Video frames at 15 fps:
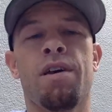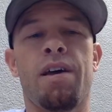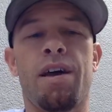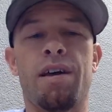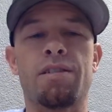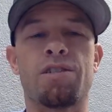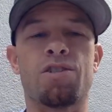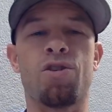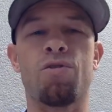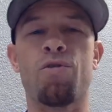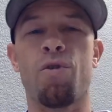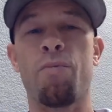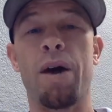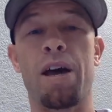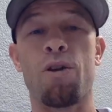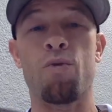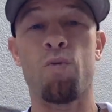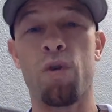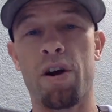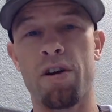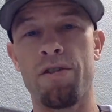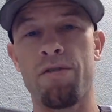And so no matter
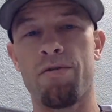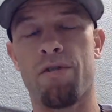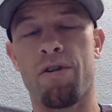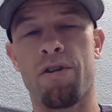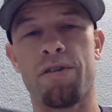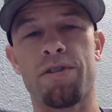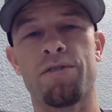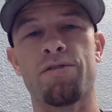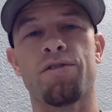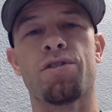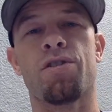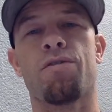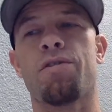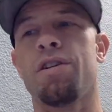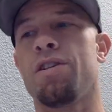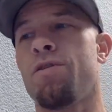where you are in your journey,